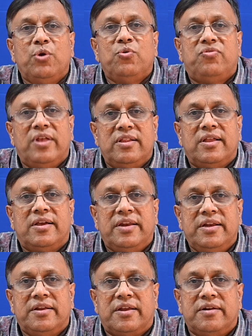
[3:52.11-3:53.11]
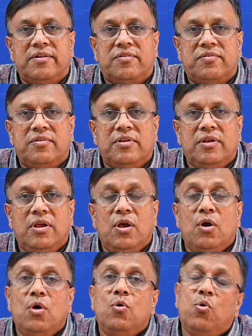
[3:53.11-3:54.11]
you sell the green credits?
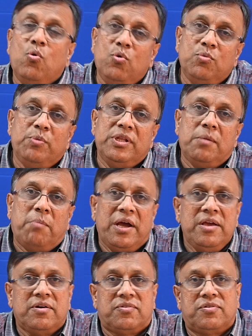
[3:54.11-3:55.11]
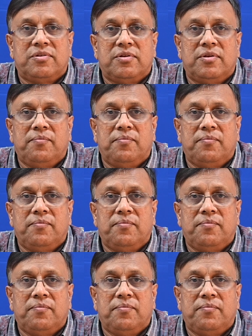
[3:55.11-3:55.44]
Who would be the buyers?